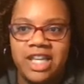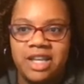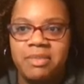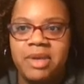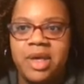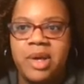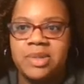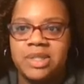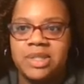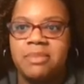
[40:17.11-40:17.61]

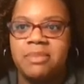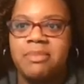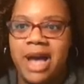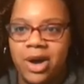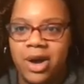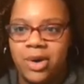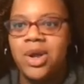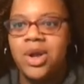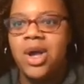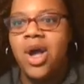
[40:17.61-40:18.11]
emails
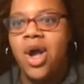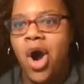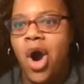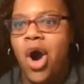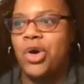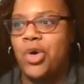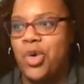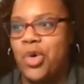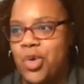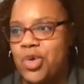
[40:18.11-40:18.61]
about
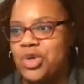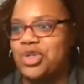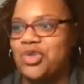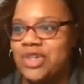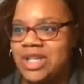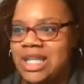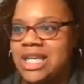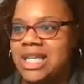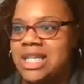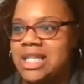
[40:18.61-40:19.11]
our course
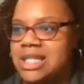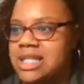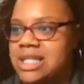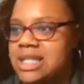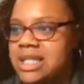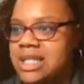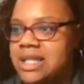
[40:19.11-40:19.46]
release.